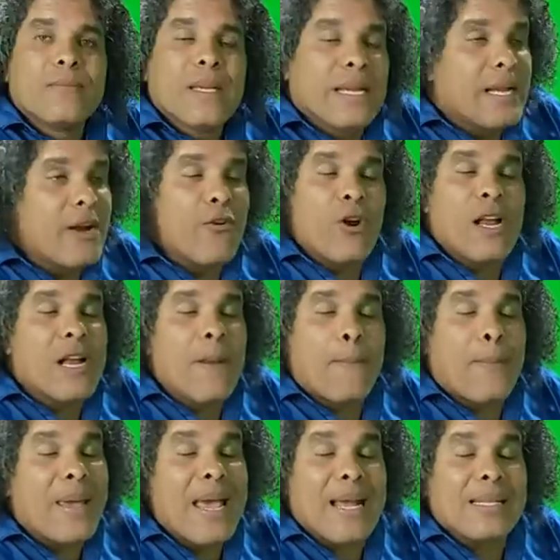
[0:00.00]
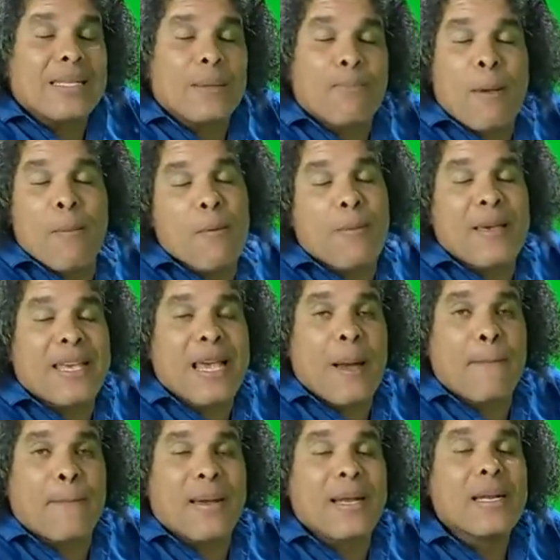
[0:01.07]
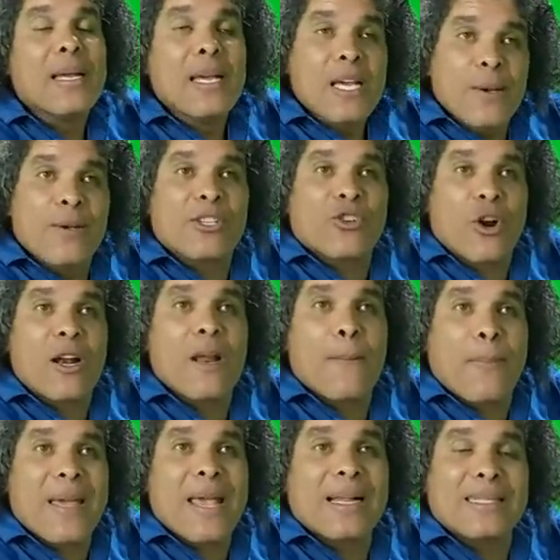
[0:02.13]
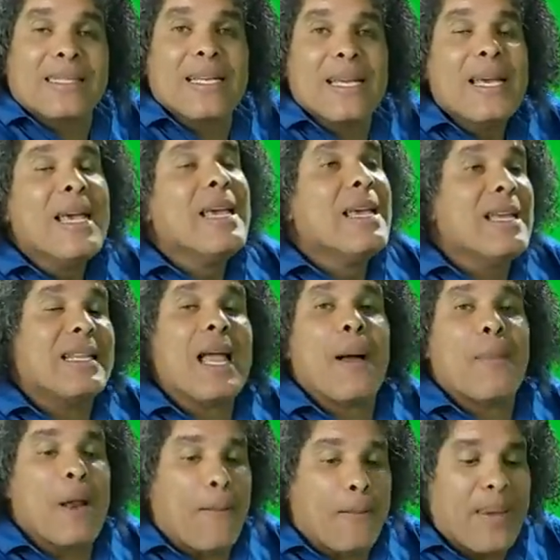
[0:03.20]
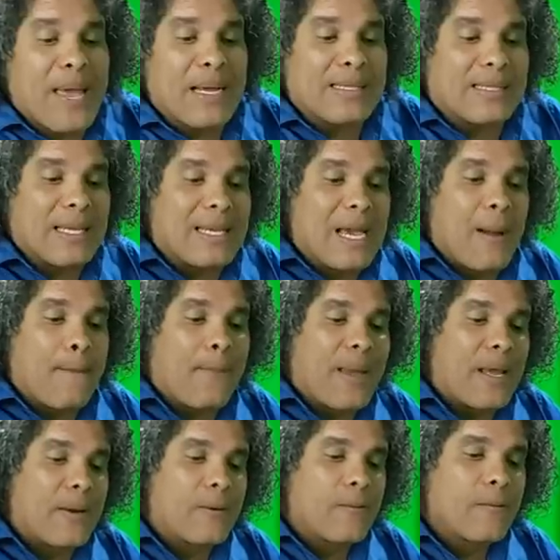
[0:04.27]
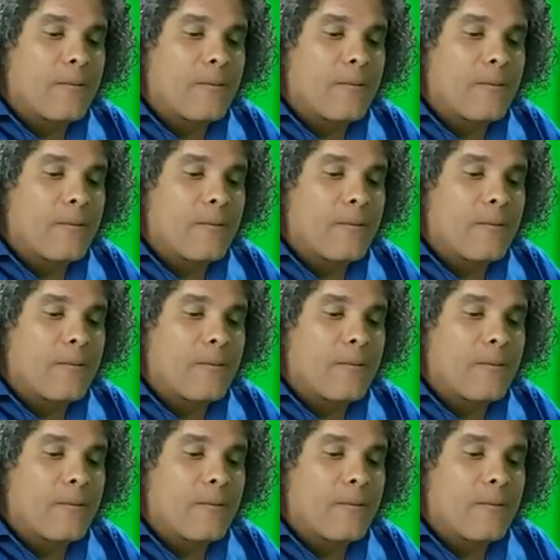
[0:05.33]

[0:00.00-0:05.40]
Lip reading: He didn't run the PPP campaign. He was running the PNC. He time of the PNC campaign.